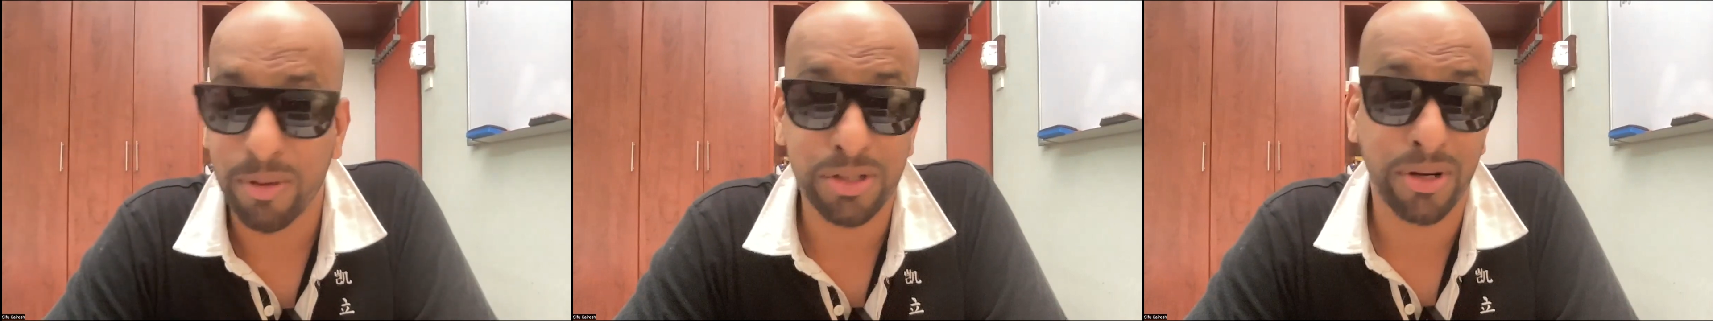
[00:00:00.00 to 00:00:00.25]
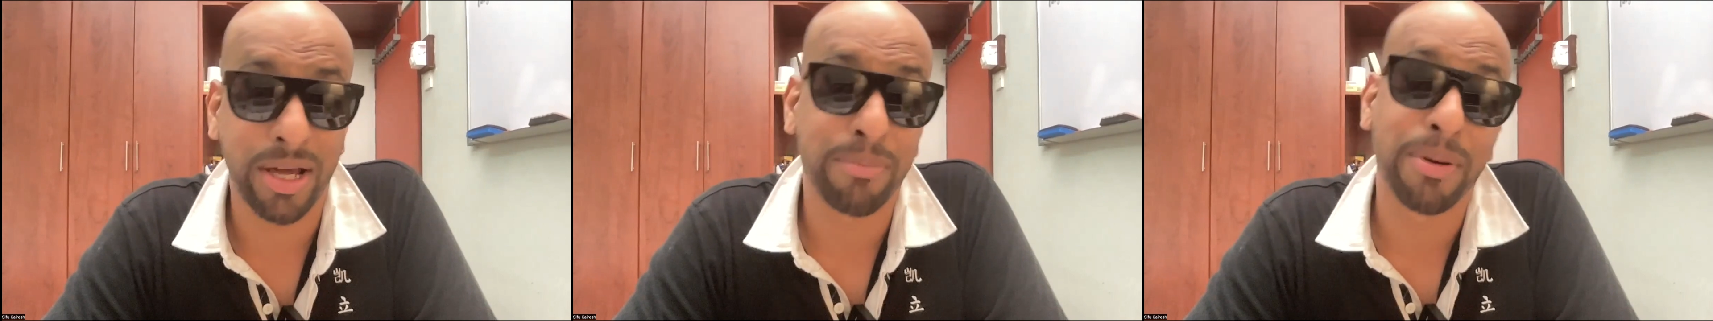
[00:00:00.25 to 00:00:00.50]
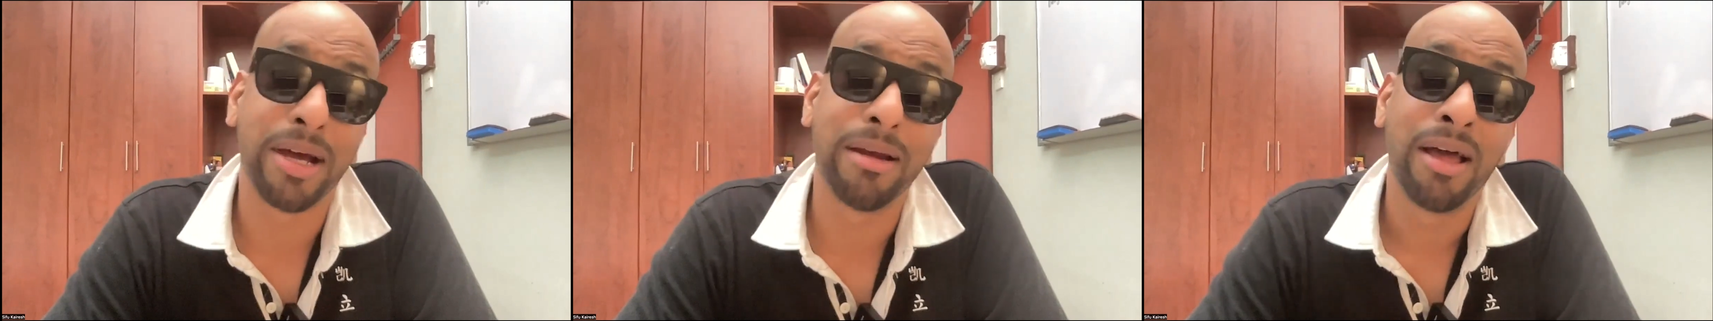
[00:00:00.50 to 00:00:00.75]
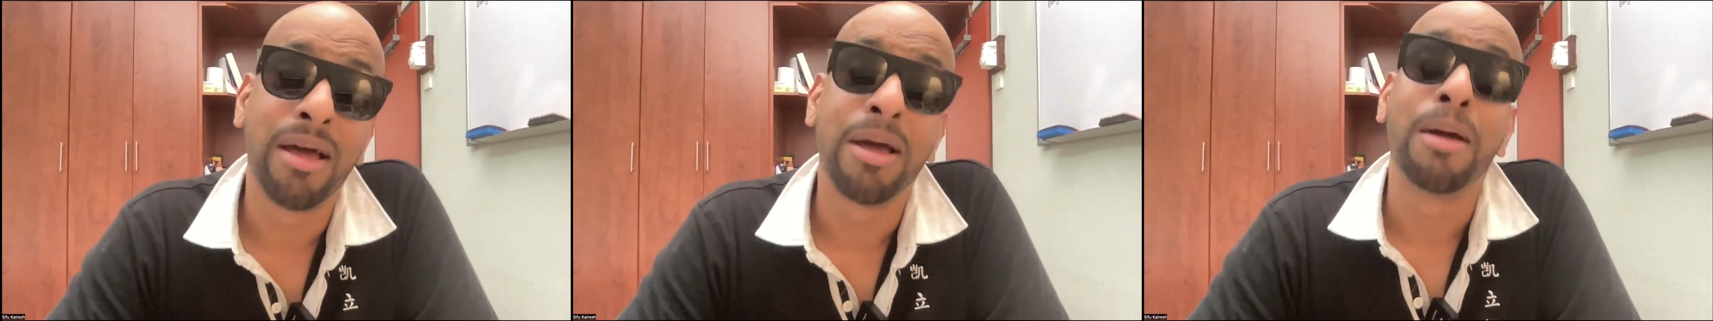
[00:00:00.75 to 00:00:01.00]
what's going to
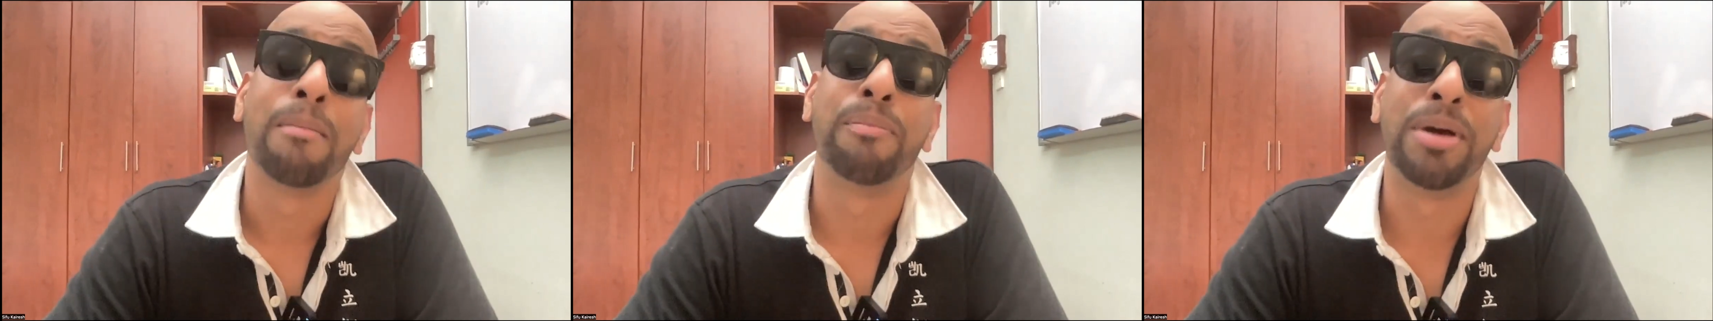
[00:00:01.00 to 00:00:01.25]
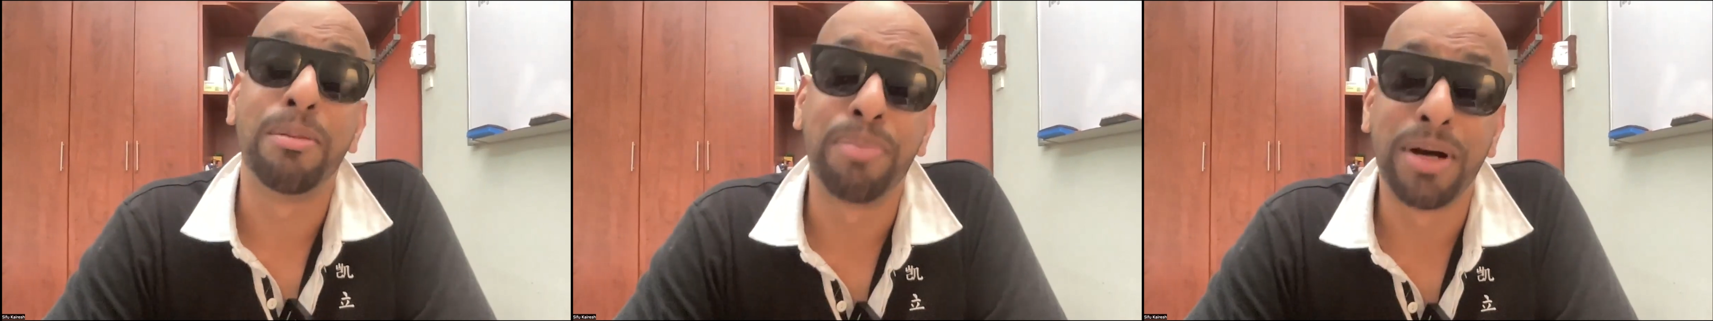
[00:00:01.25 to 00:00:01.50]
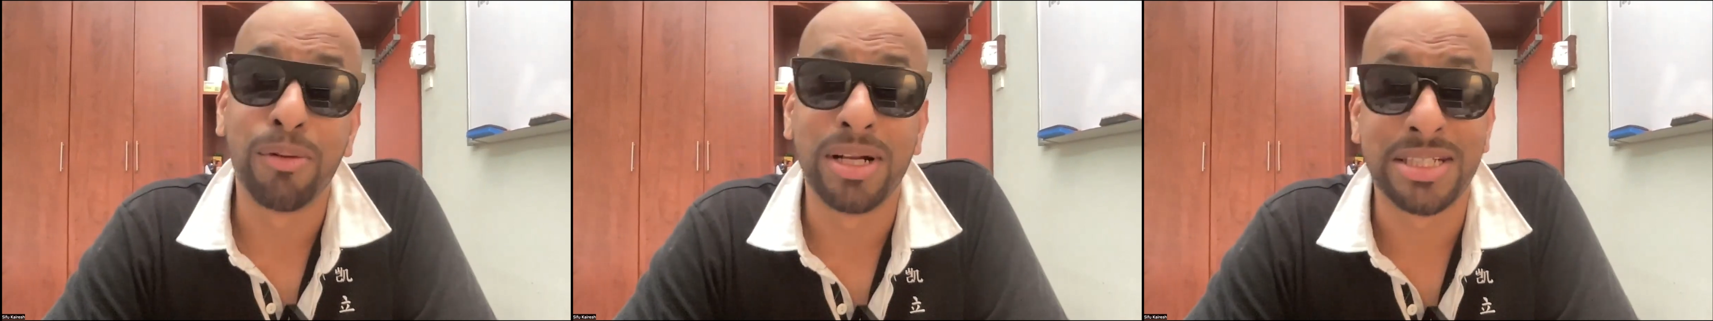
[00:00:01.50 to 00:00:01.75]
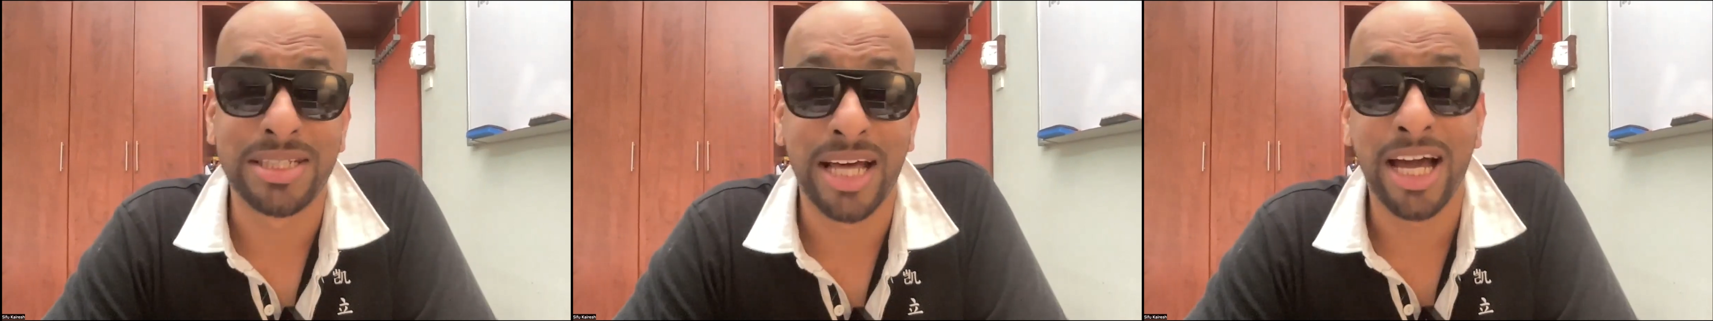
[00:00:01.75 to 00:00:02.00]
happen? People
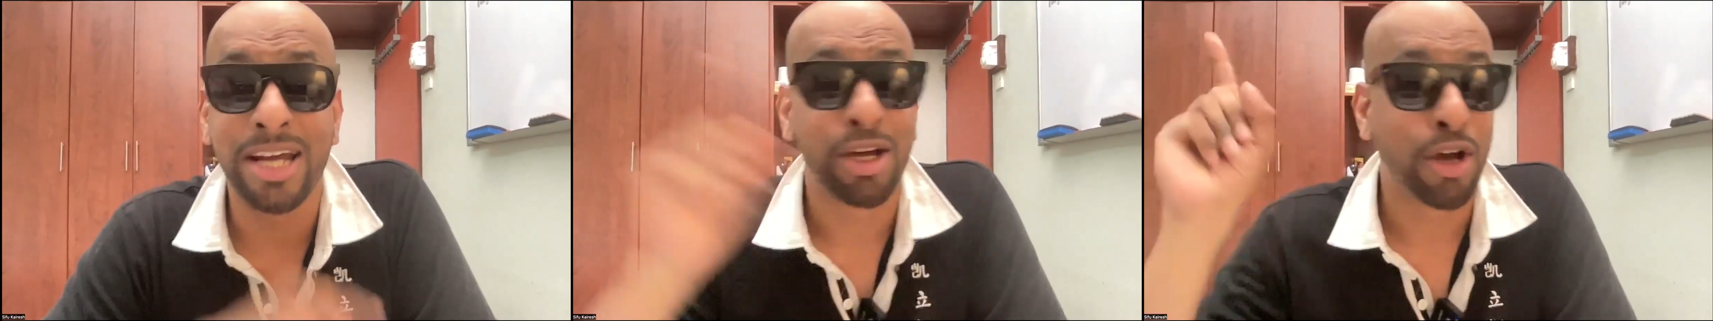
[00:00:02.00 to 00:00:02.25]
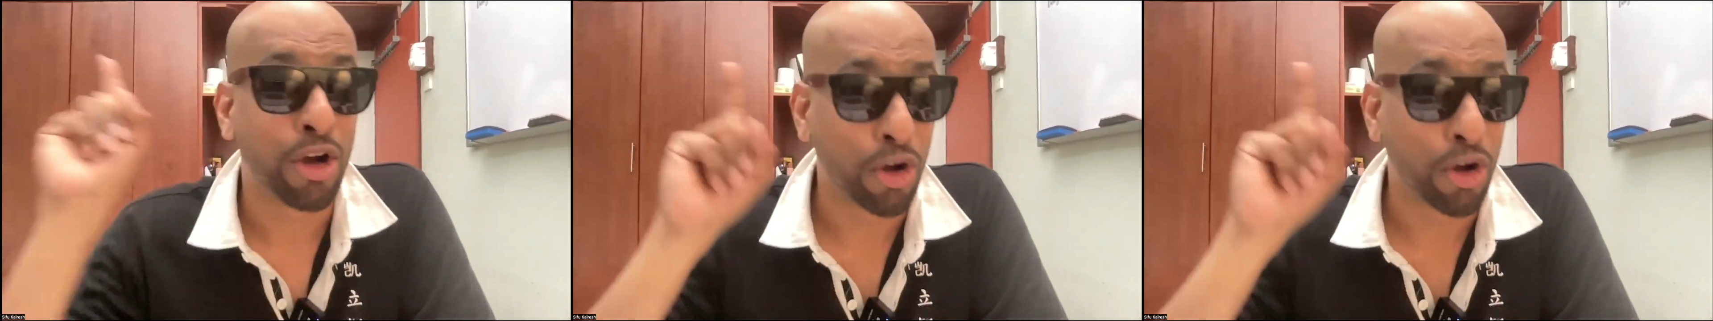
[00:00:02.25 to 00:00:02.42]
will start